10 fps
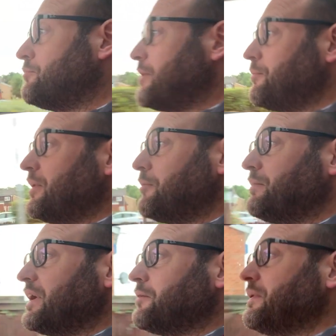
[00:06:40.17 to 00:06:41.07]
Maybe I'm
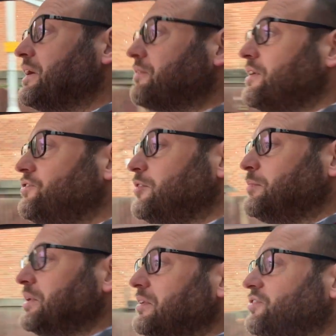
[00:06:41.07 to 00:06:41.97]
being a bit crazy,
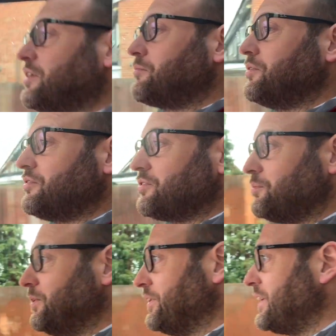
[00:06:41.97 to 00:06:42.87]
but the sunroof
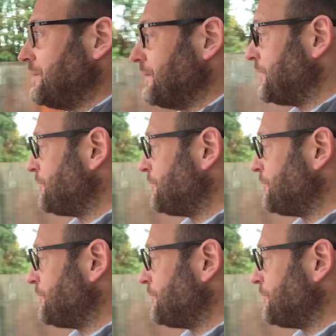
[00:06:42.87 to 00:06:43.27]
doesn't work anyway.